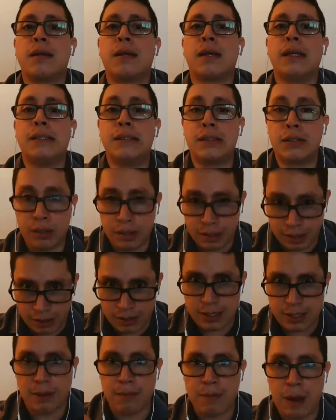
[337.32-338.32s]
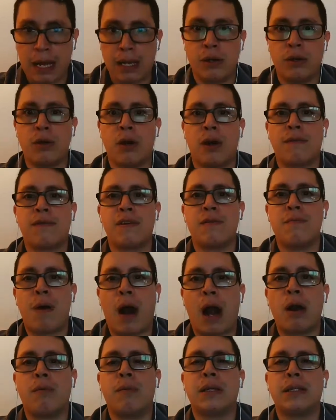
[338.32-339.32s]
intrinsic value of the
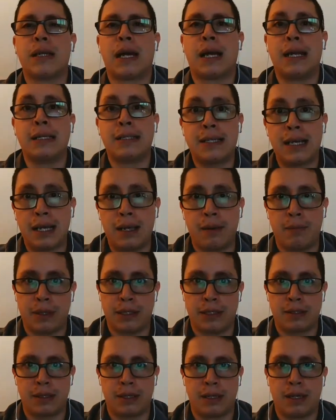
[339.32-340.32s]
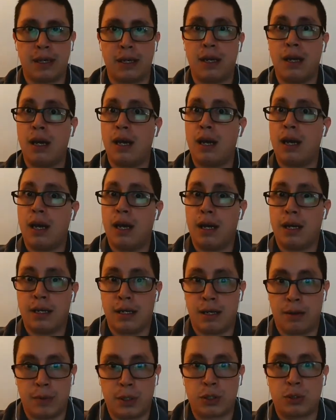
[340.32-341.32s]
environment and its elements.
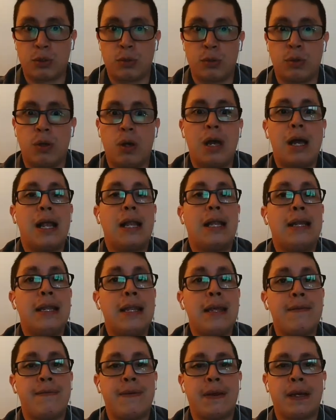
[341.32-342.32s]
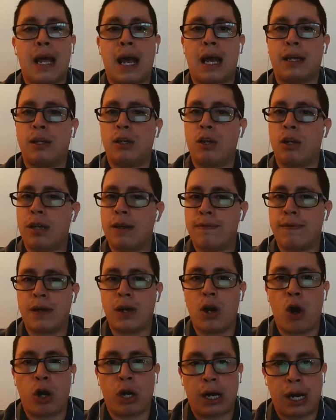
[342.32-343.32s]
Number two, living and non-living
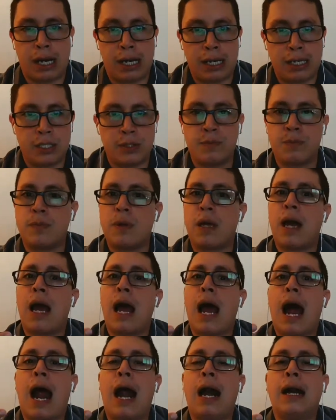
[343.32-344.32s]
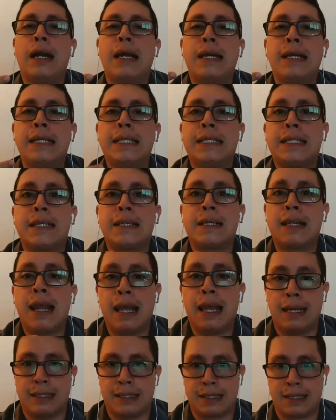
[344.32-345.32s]
organisms are
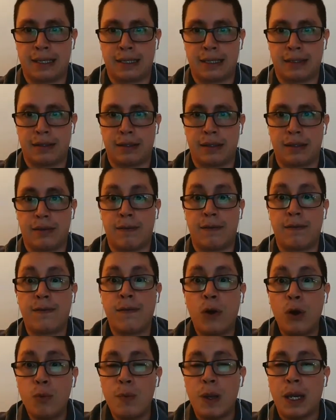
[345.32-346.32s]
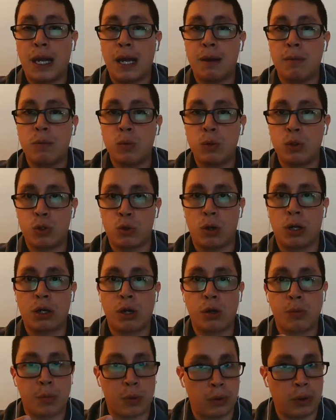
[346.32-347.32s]
interlinked, forming a mutual
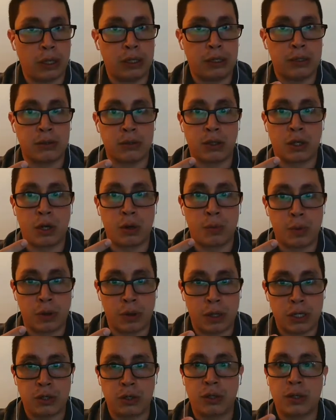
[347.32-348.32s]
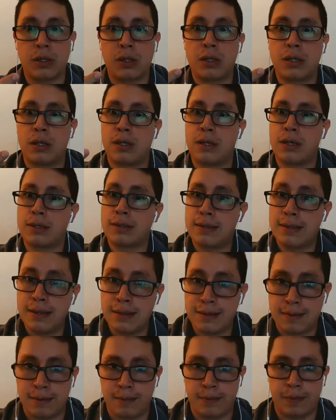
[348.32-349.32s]
cooperational
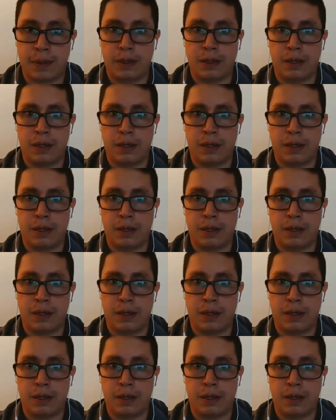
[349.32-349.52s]
system.